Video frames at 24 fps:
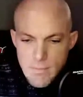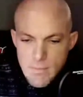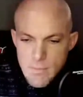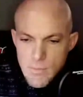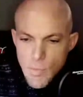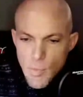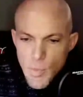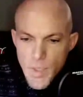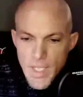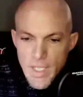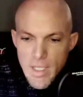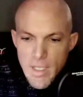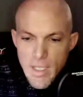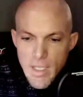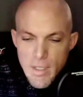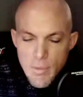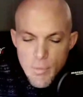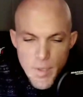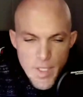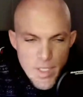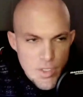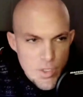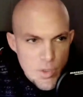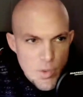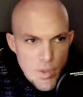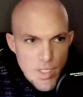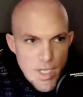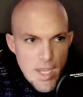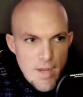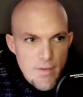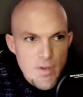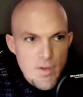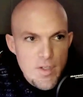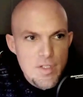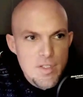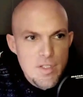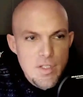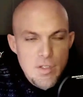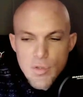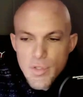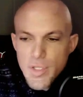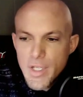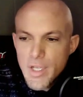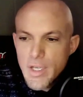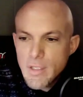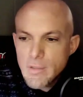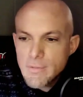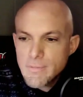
we do it every single year.